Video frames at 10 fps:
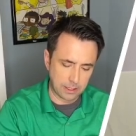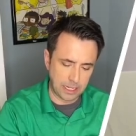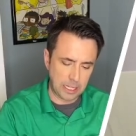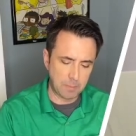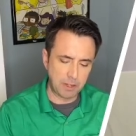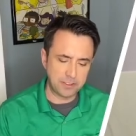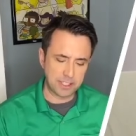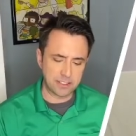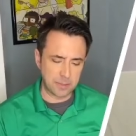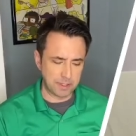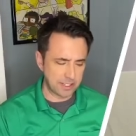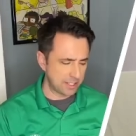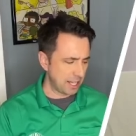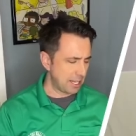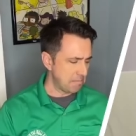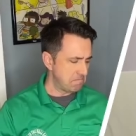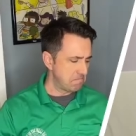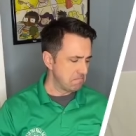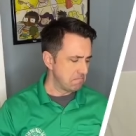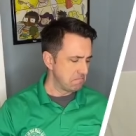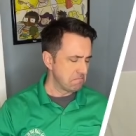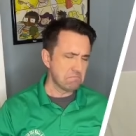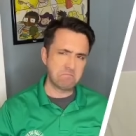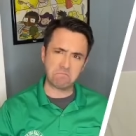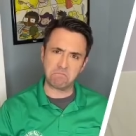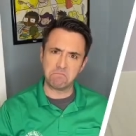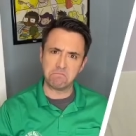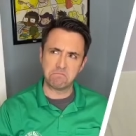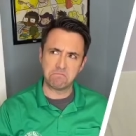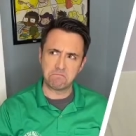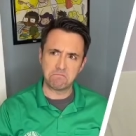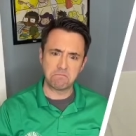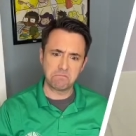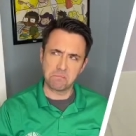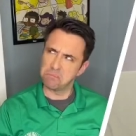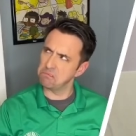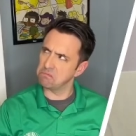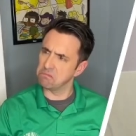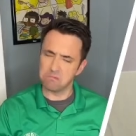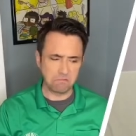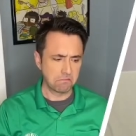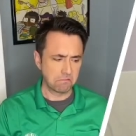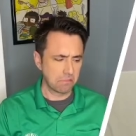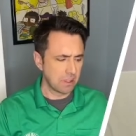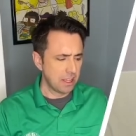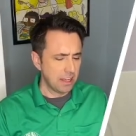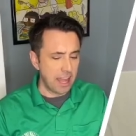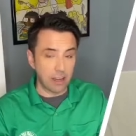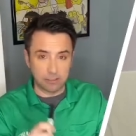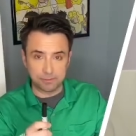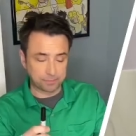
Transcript: And the mouth does something to say, hmm, hmm. Now,